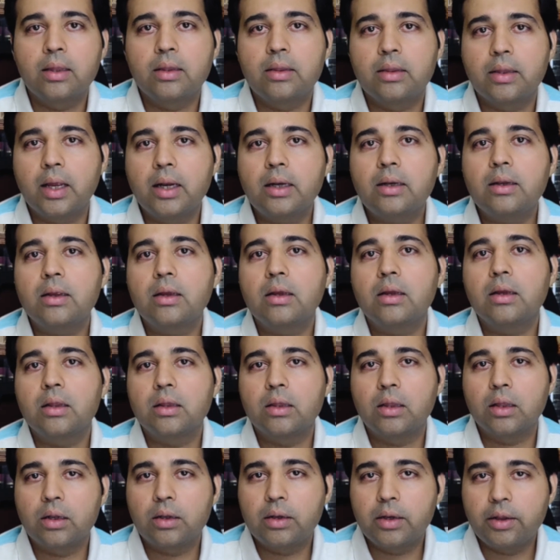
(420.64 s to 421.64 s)
that
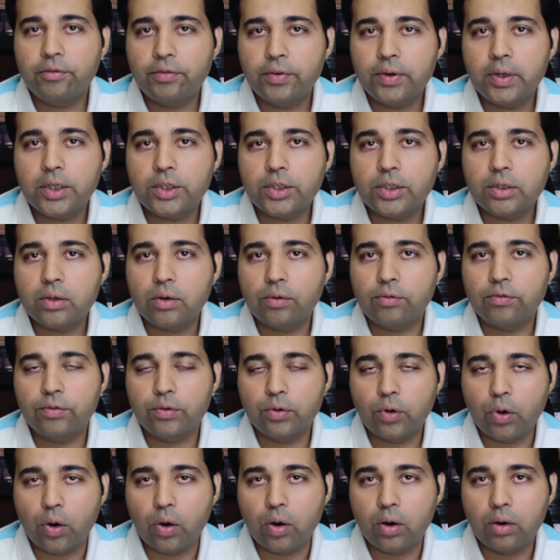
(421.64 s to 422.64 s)
the definition of
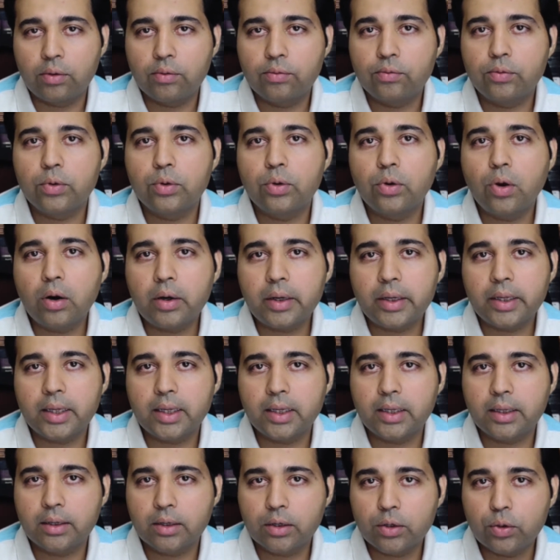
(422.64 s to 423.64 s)
law would not
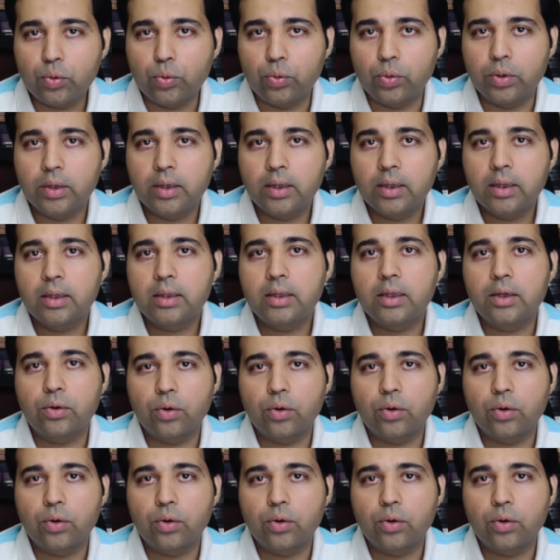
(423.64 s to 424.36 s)
include the